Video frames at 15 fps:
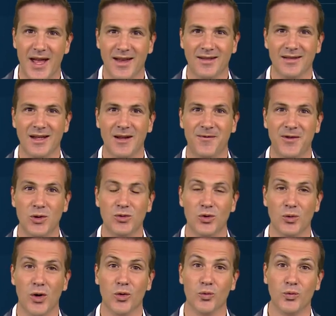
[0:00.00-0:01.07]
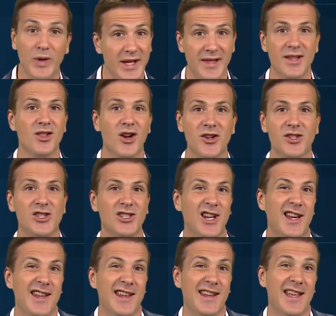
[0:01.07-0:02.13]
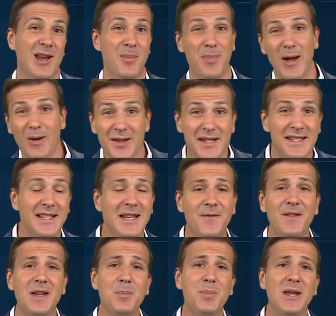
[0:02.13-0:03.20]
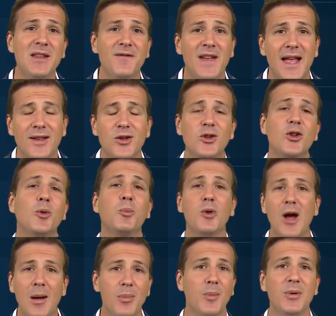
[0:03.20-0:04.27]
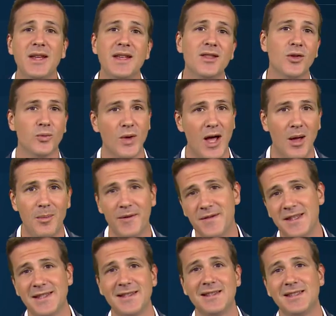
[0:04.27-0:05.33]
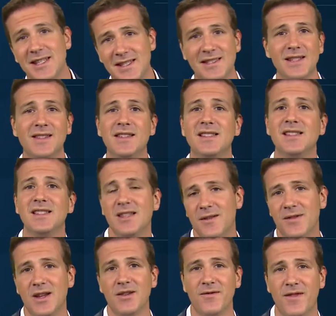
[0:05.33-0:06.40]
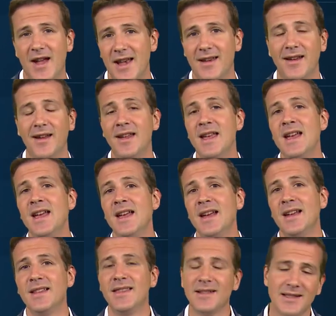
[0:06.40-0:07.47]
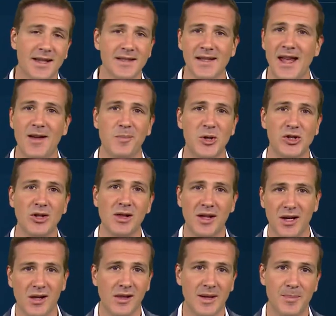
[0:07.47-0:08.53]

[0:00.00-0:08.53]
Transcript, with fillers: And if you do a really large study and get a barely significant p-value, you're probably in the realm of a statistically significant finding that doesn't have much clinical